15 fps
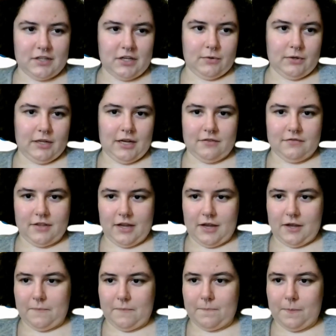I know a lot of
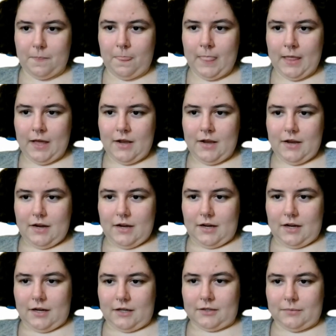them
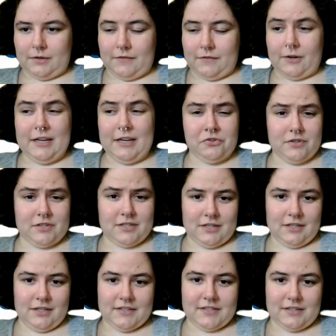are very
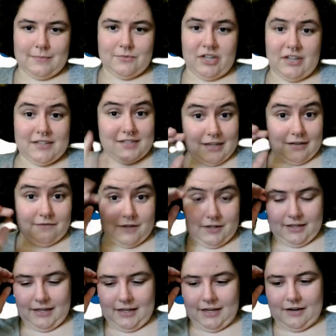interested in these subjects.
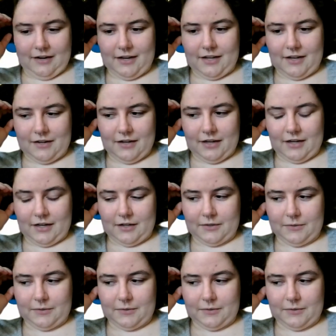Definitely, Erin,